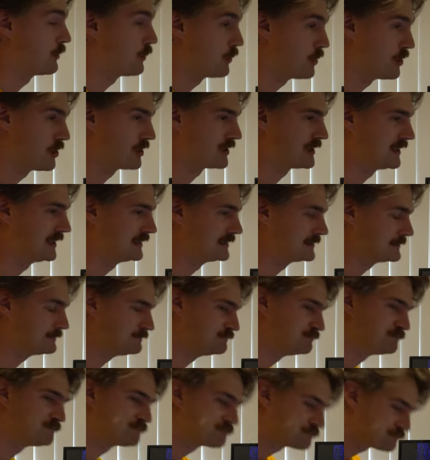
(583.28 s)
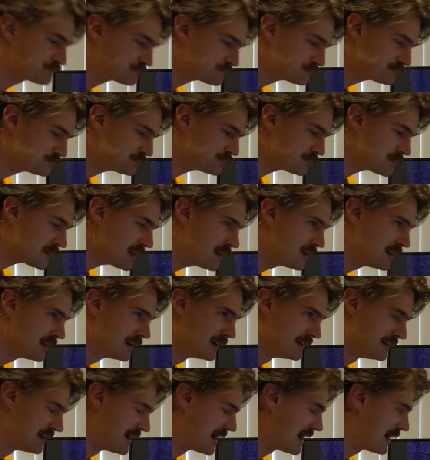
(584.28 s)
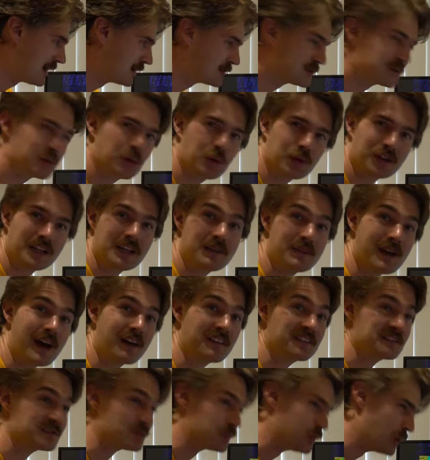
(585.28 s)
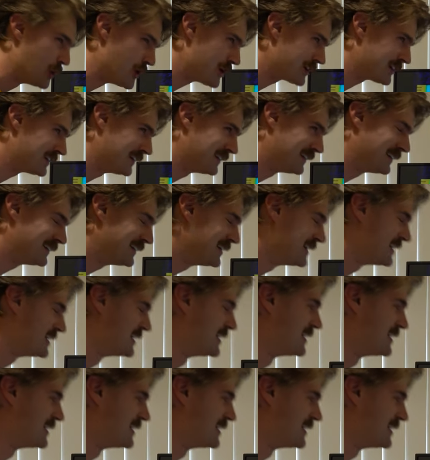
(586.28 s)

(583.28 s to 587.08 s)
it working. Now, talking about this working,